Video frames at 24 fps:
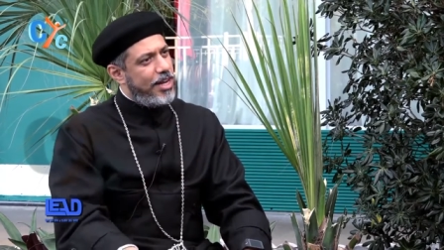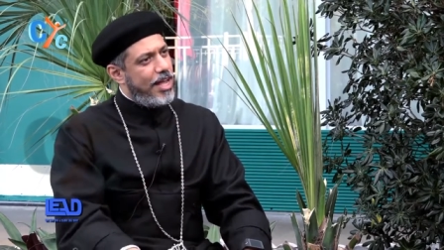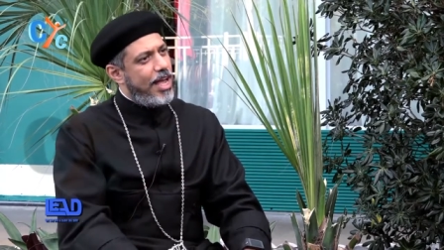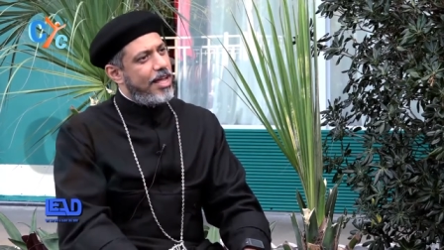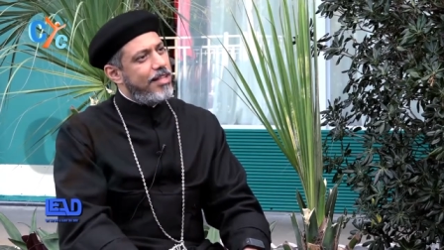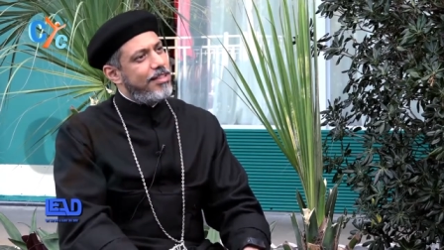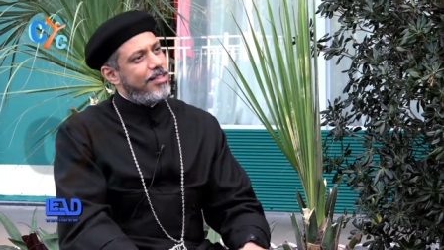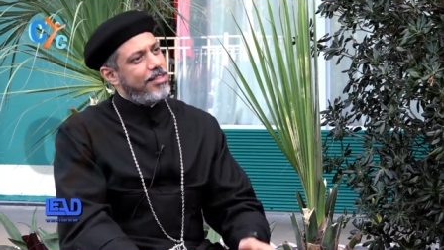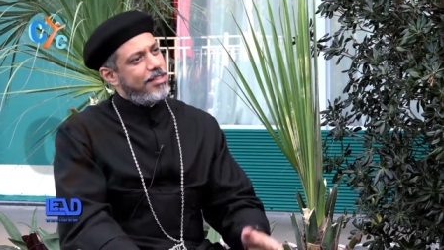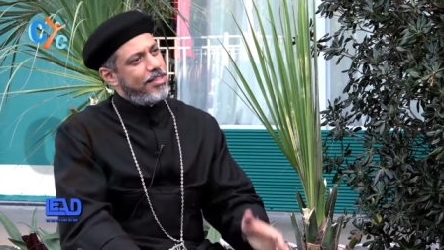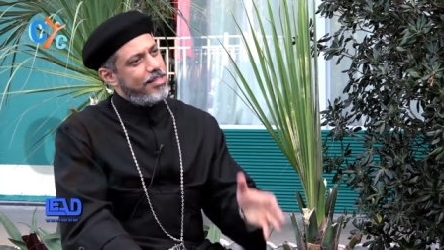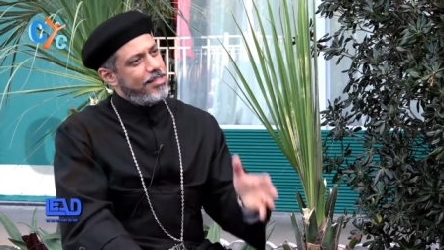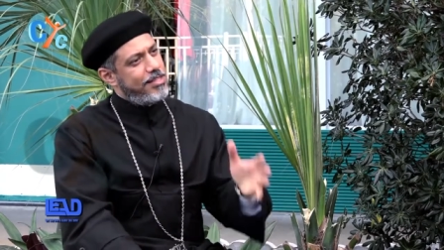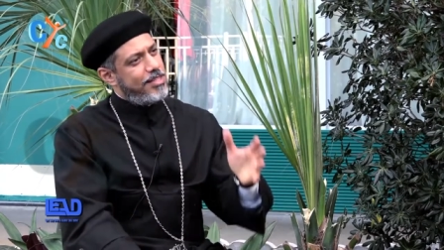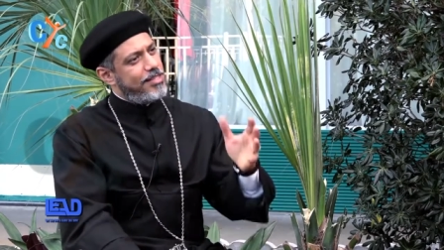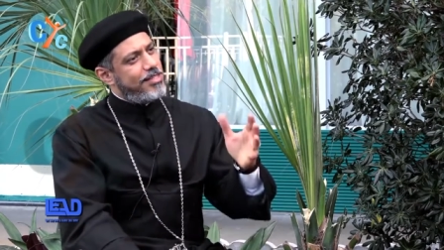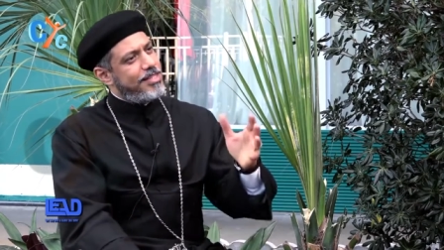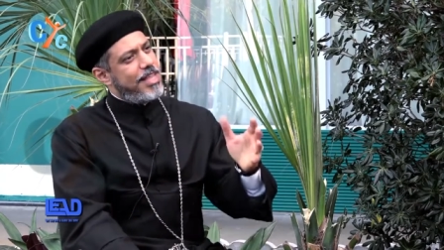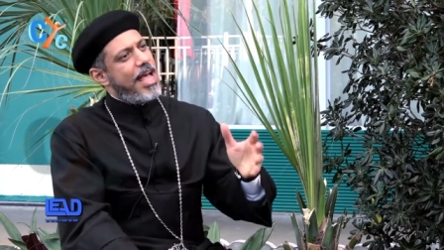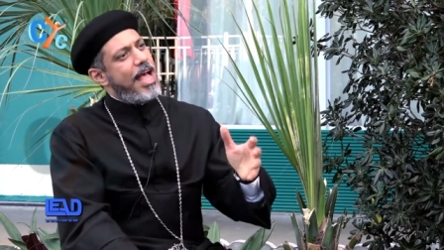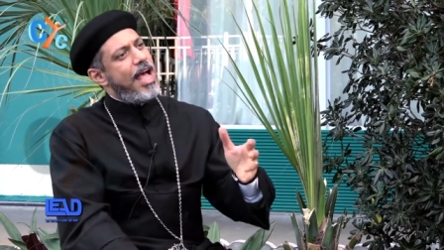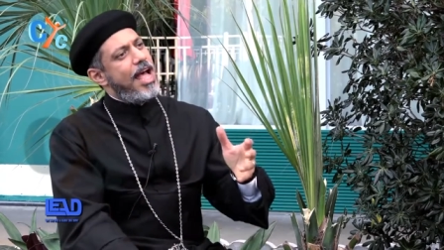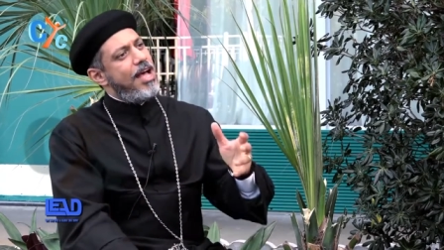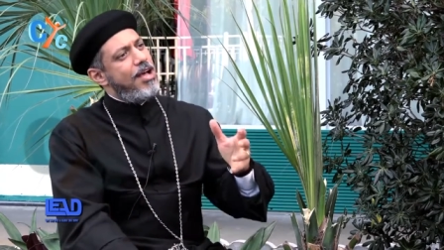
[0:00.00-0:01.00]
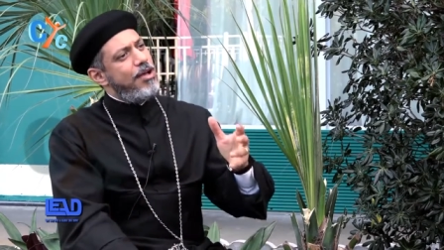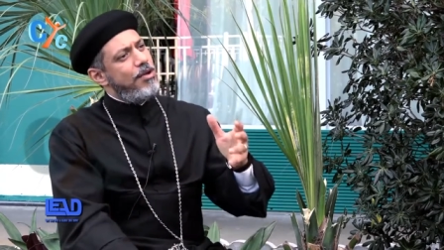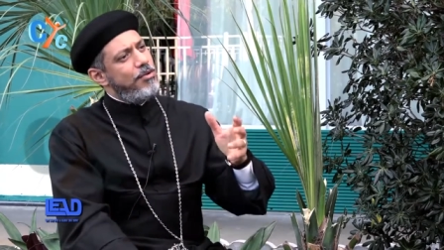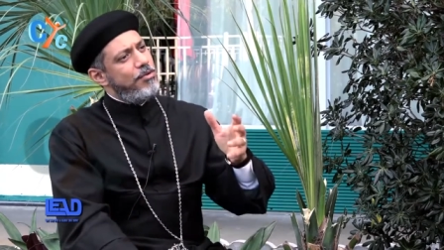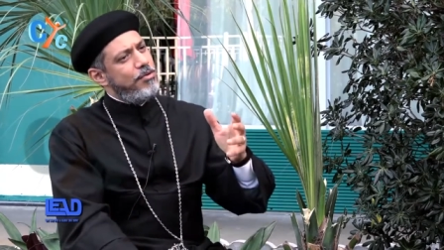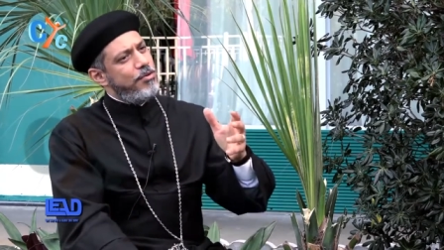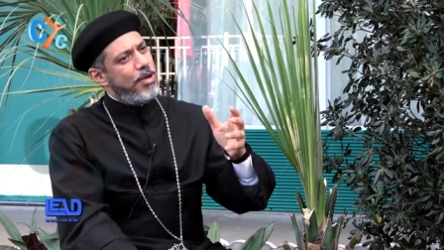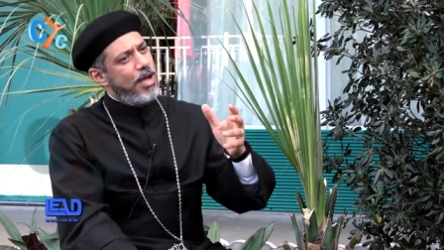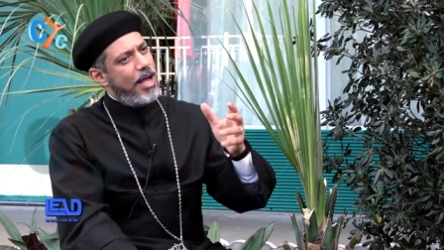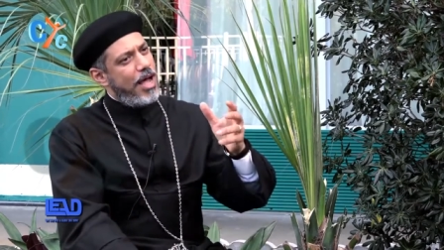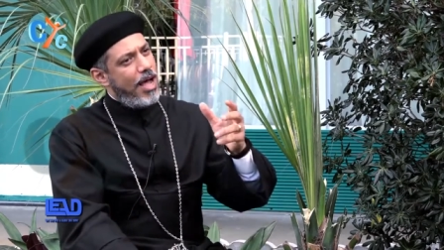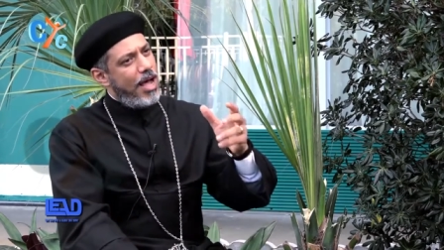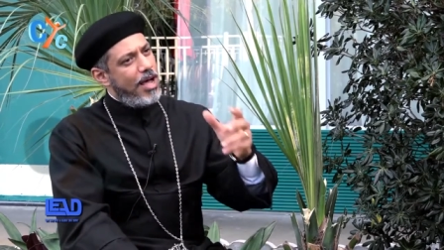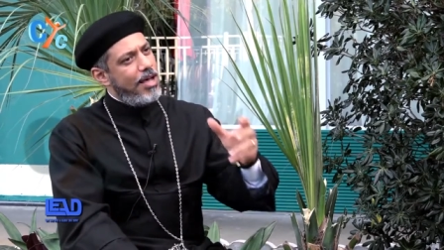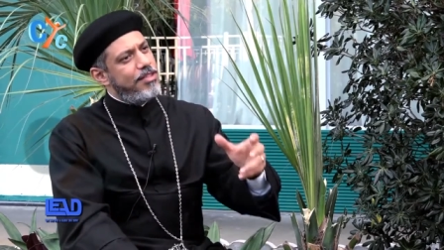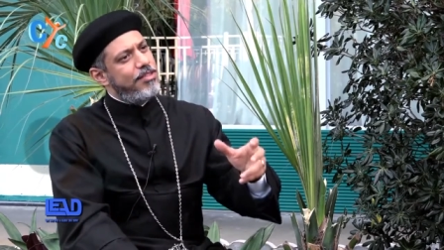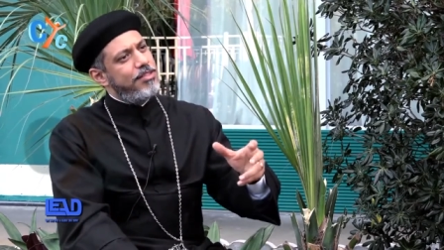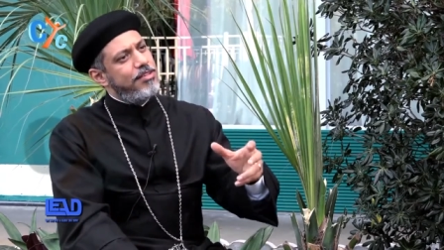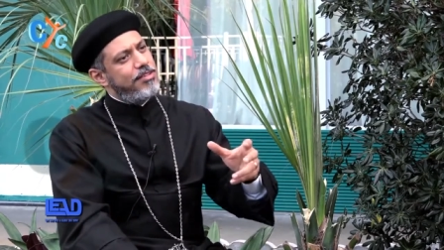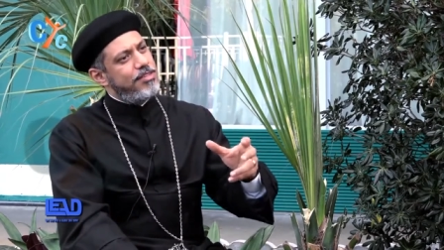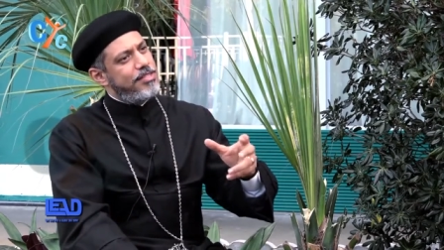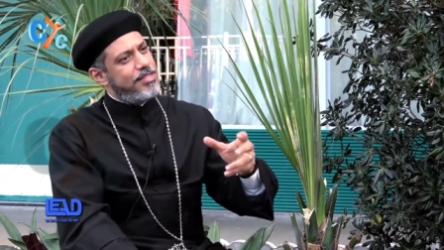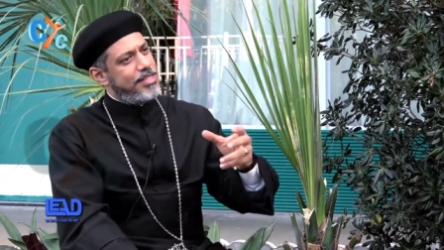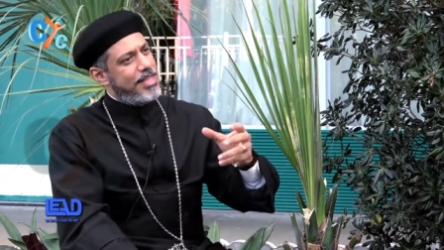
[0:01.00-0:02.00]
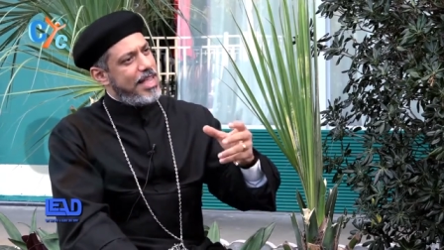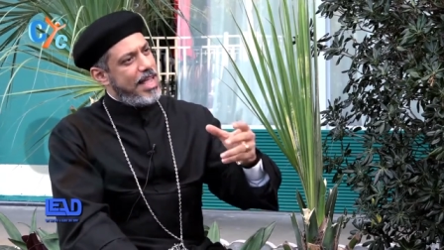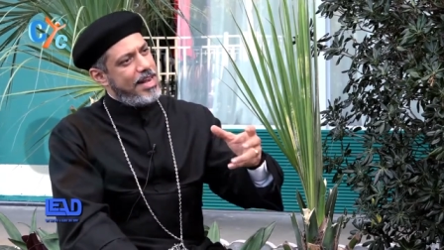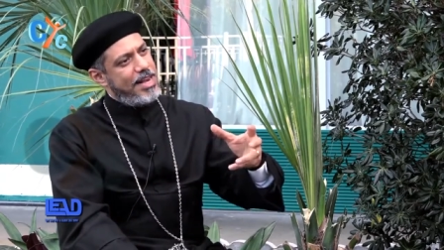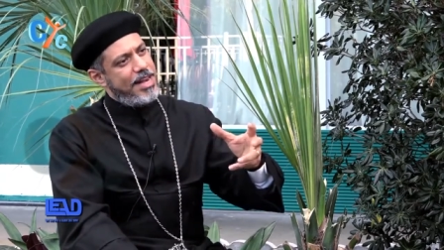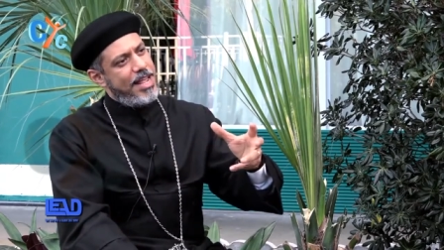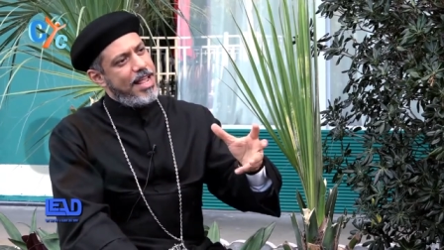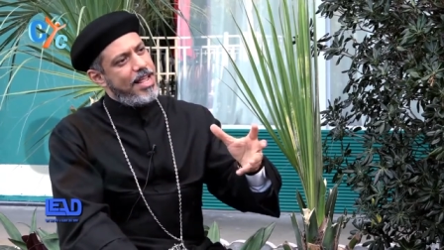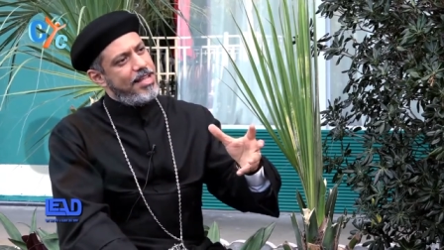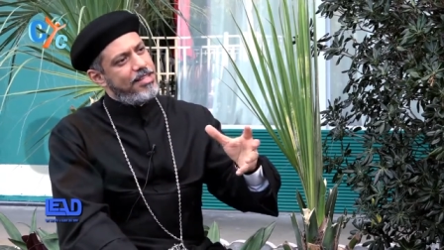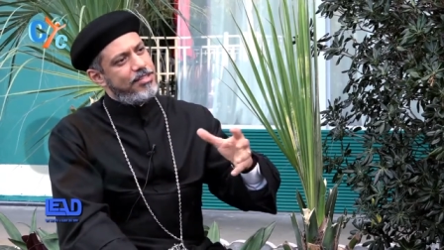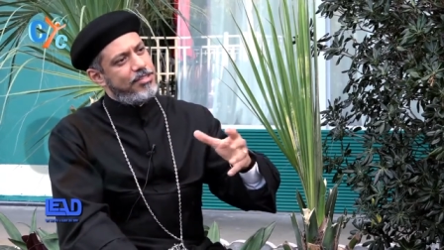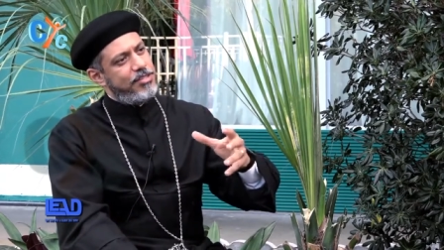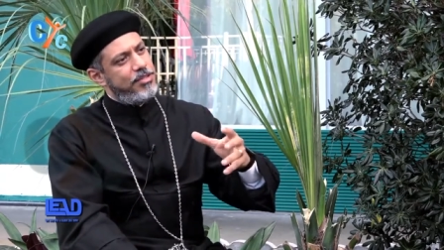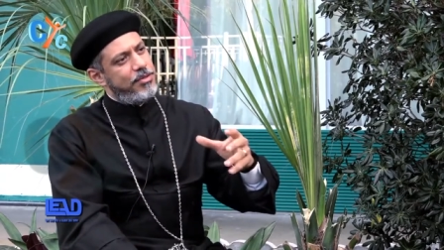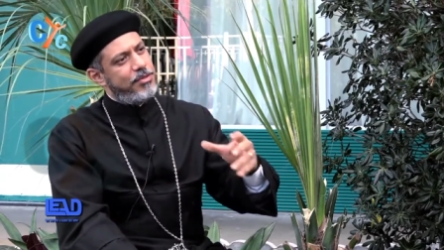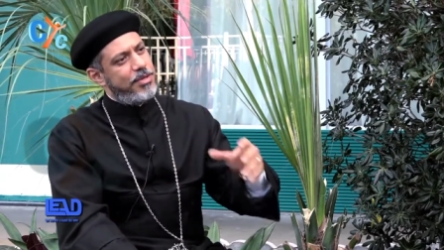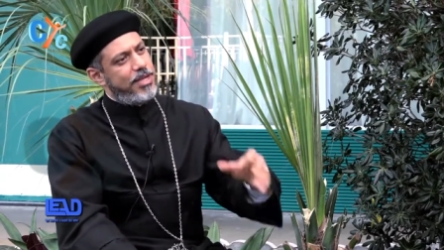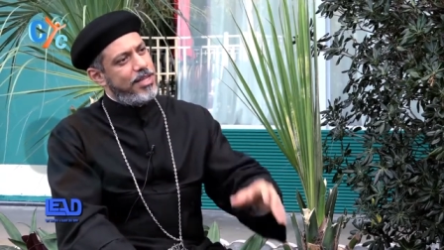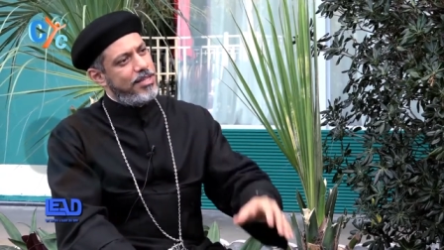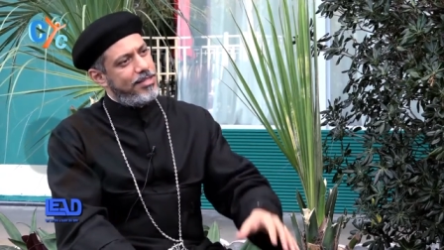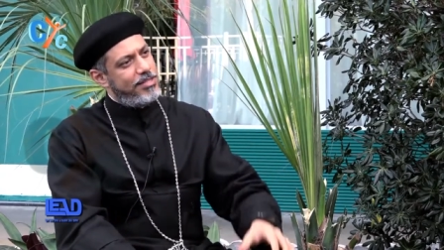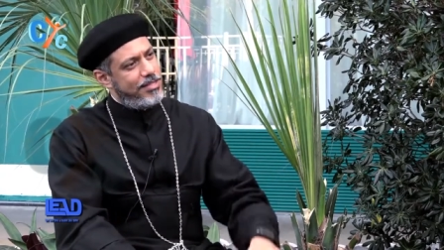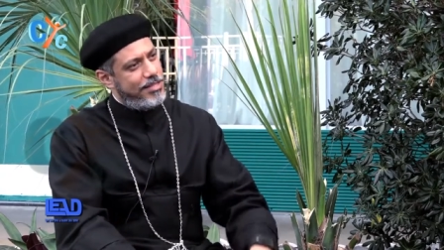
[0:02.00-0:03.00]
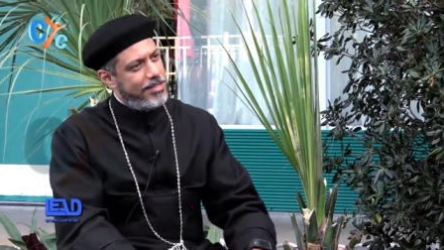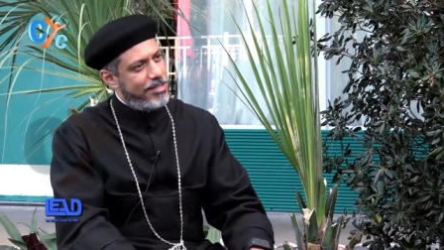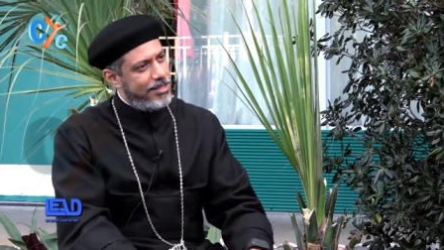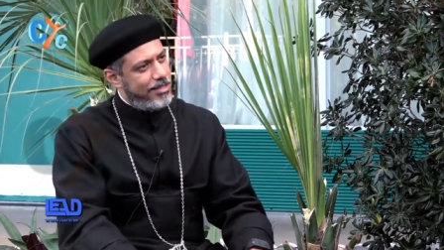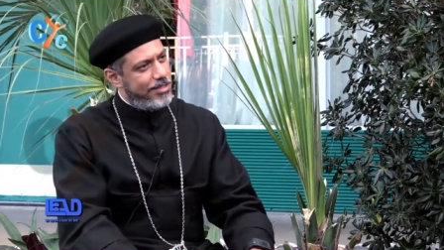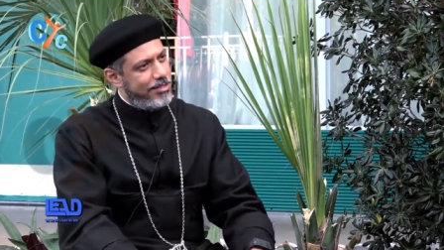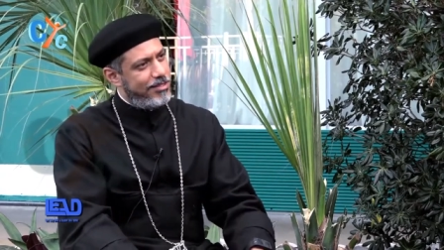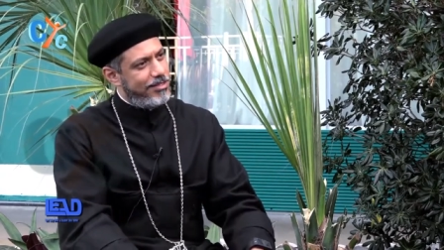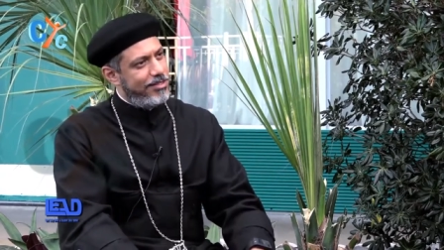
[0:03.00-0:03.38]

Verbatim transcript: And this is how others can hate you easily.